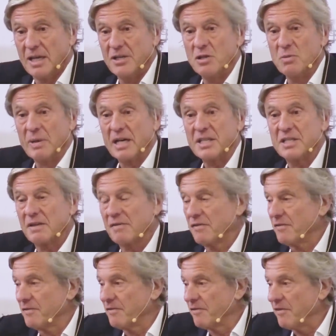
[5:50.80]
and you might have
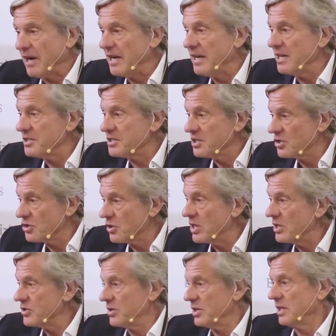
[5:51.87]
finance and
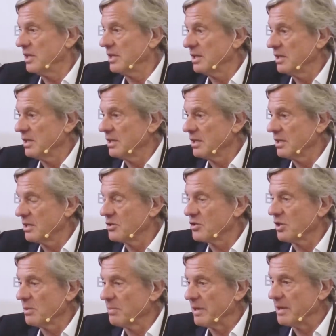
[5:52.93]
treasury
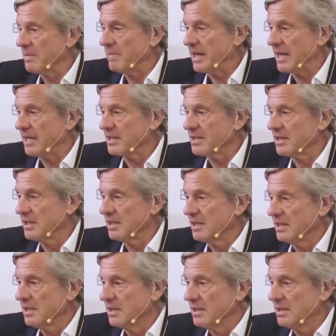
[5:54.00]
controlled by the pact.
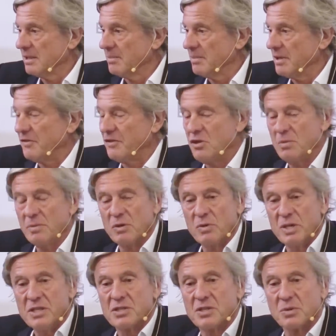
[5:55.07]
But if human
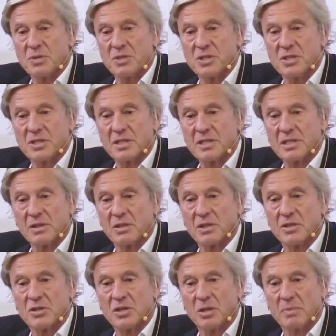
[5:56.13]
resources is still
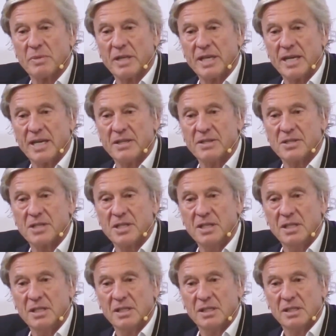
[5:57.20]
controlled by the
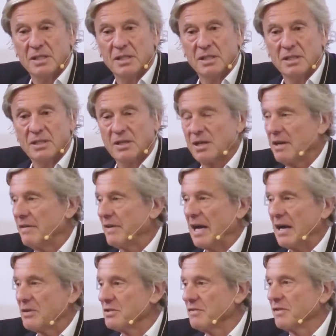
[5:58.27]
ANC, you're going to have
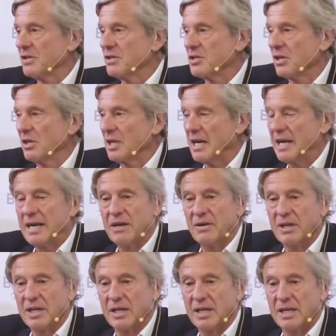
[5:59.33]
out of control
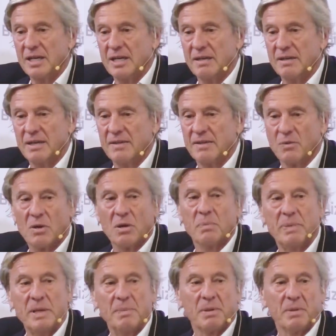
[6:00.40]
hiring and, and the
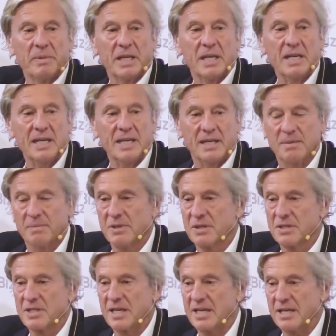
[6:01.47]
wrong people being hired
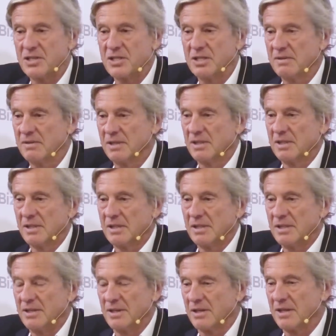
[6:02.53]
because they actually,
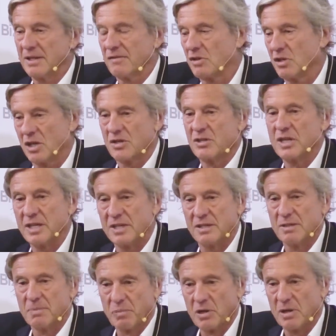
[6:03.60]
you know, have cadre
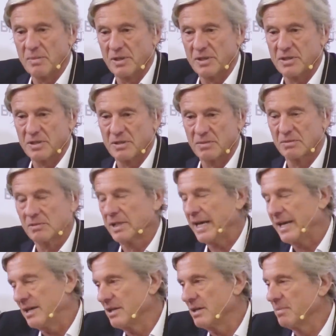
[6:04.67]
deployment,
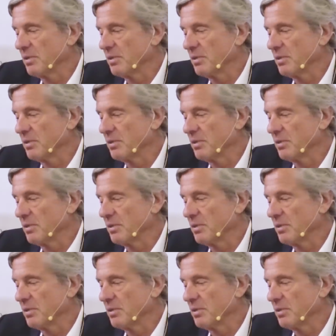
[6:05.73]
cadre